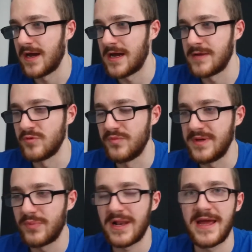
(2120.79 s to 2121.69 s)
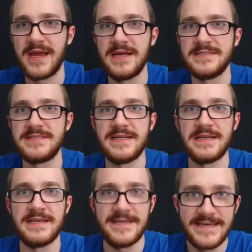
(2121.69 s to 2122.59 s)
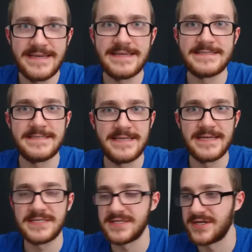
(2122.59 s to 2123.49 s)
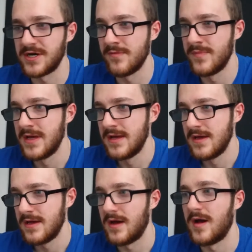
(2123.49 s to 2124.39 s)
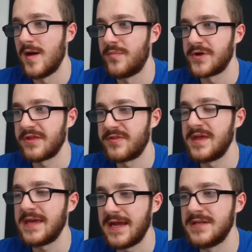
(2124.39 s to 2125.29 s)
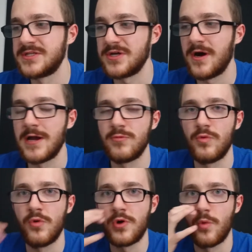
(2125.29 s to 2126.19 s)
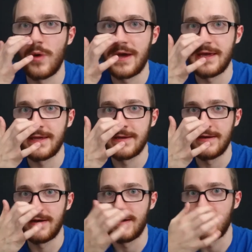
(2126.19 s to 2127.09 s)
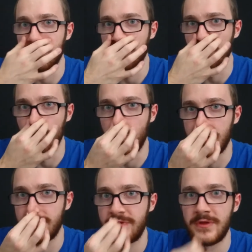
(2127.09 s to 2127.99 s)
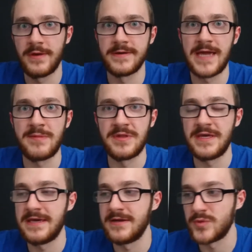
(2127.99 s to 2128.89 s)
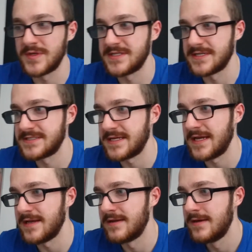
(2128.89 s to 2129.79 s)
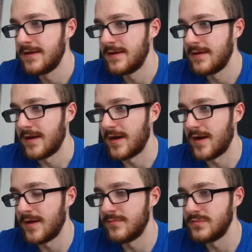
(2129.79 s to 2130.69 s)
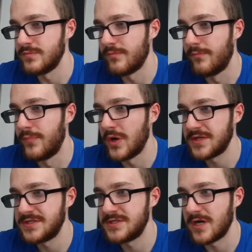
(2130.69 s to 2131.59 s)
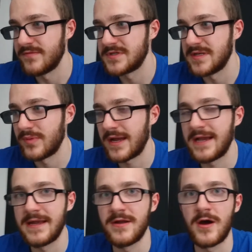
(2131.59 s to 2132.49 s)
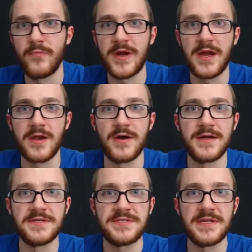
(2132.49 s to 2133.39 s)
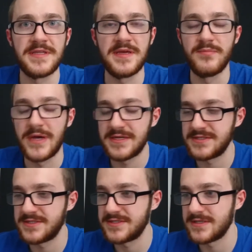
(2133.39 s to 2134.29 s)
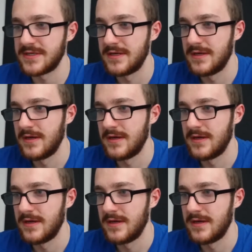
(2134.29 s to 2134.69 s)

uh, and will be played in years and years to come. Um, but I think Inside will walk away um, with uh, Game of the Year 2016. Um, but obviously, Playdead aren't recognised in the best